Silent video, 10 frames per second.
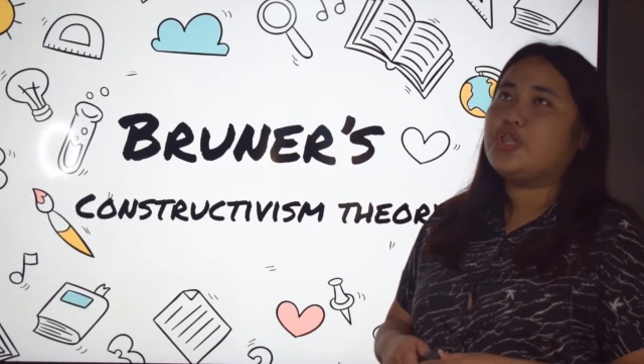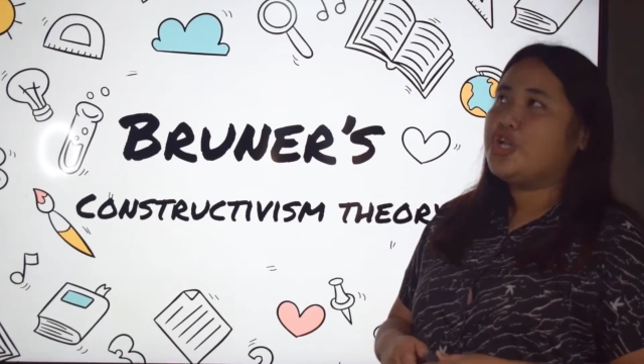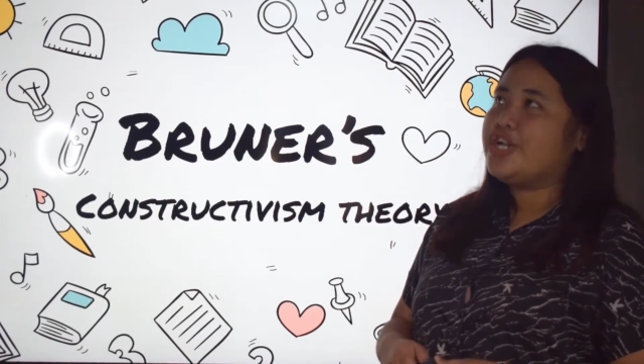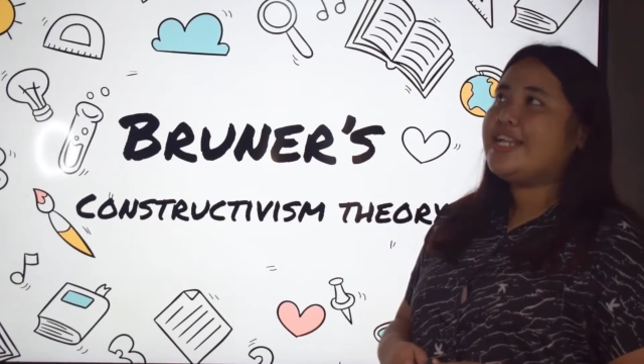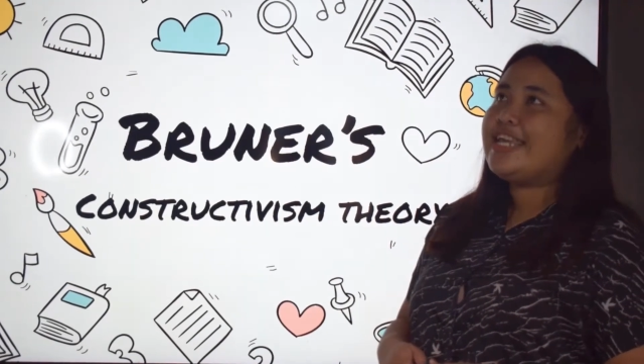
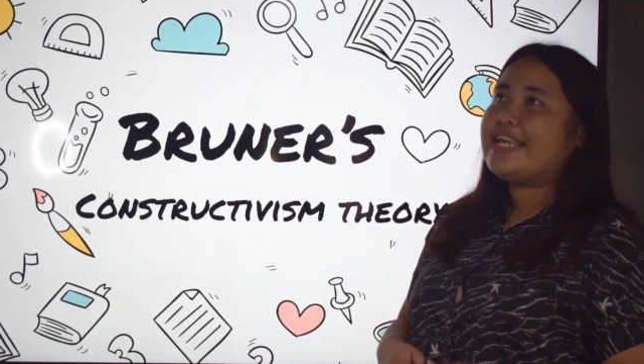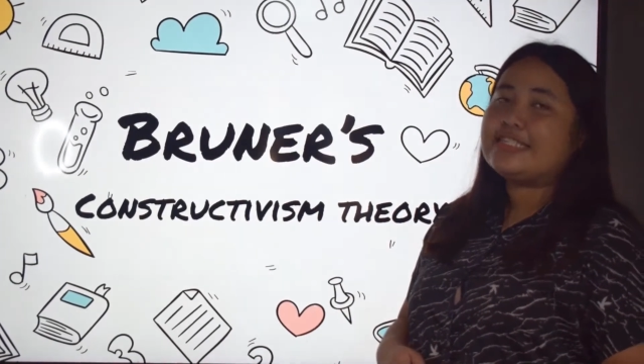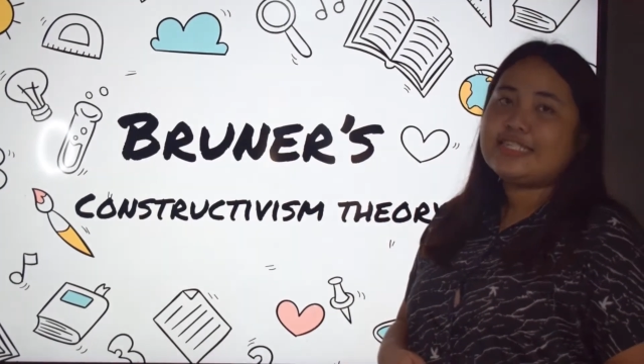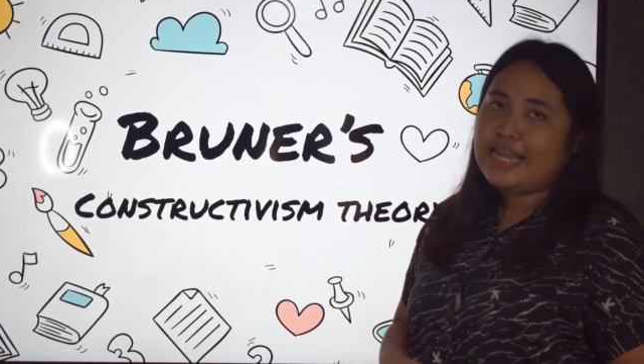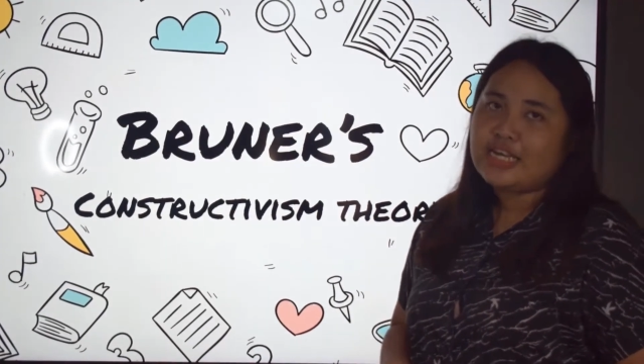learning
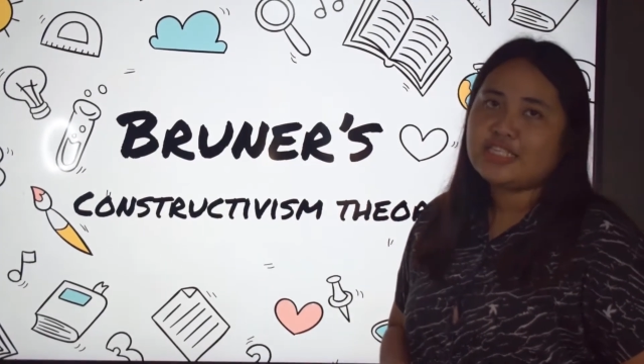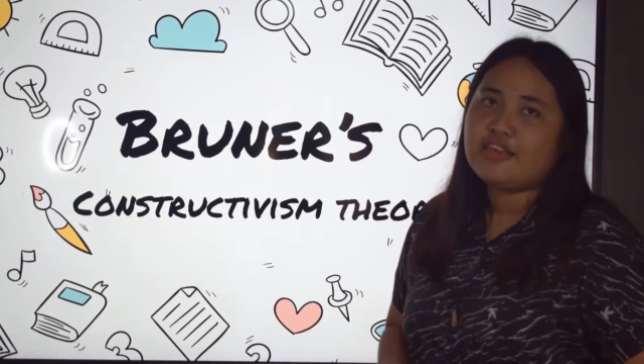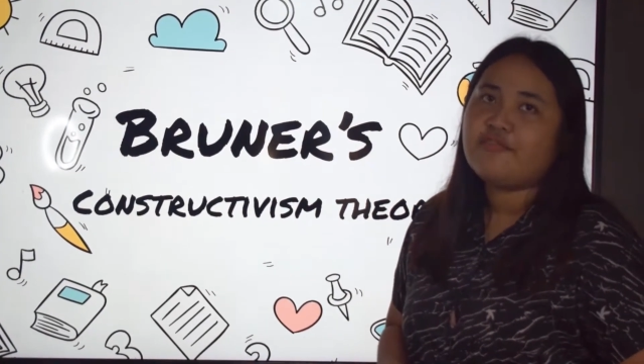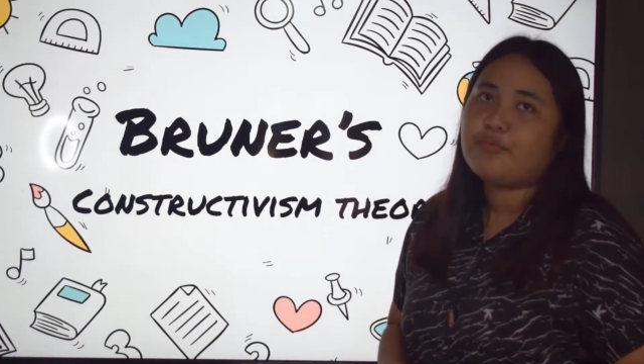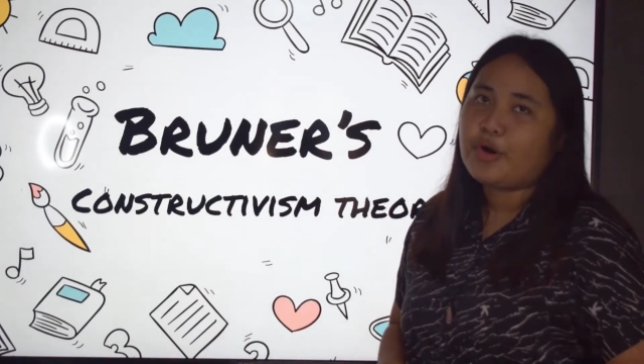as an
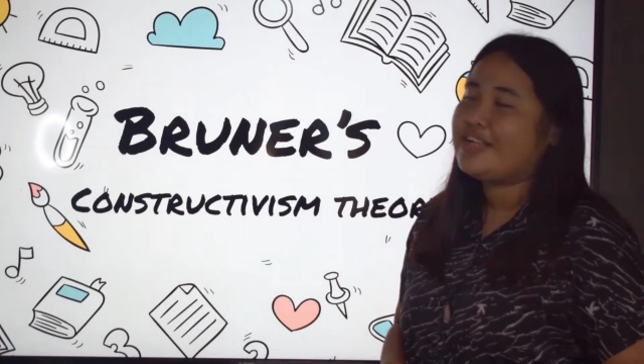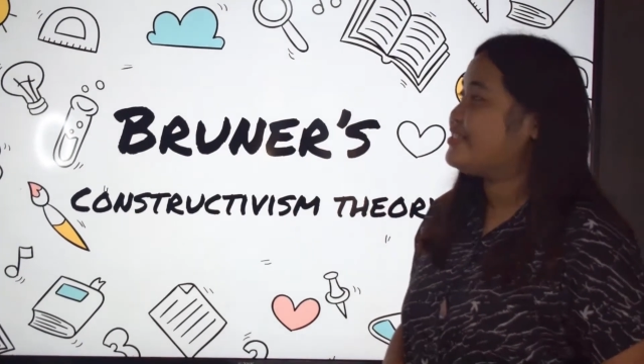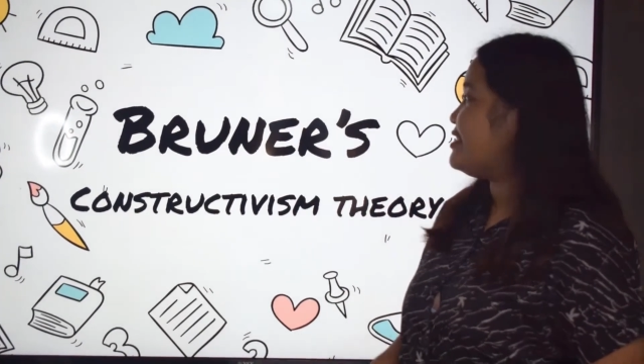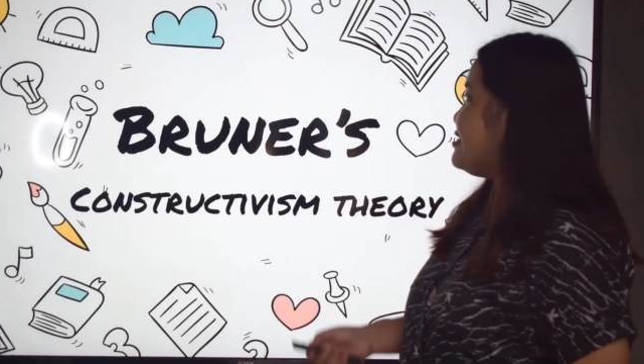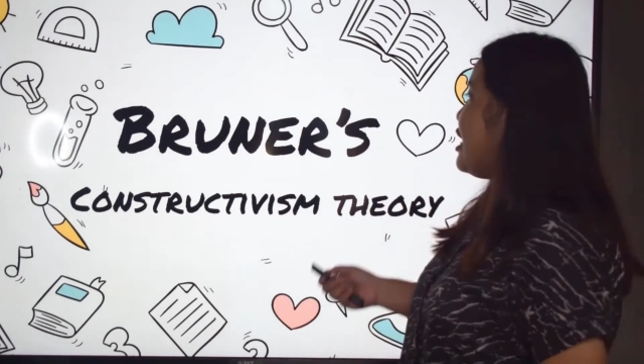active
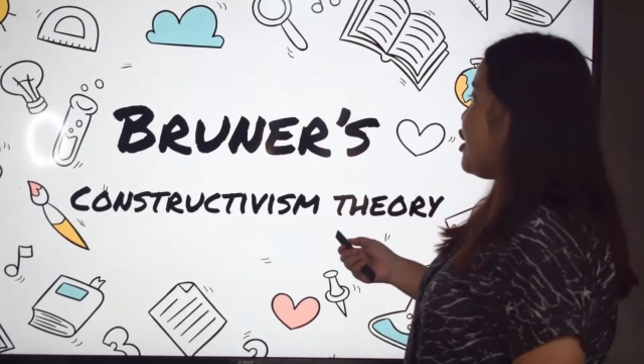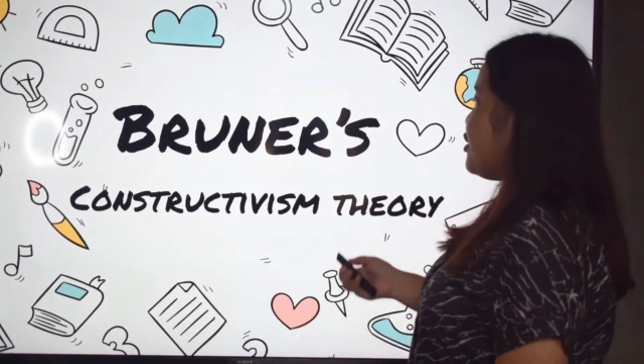process.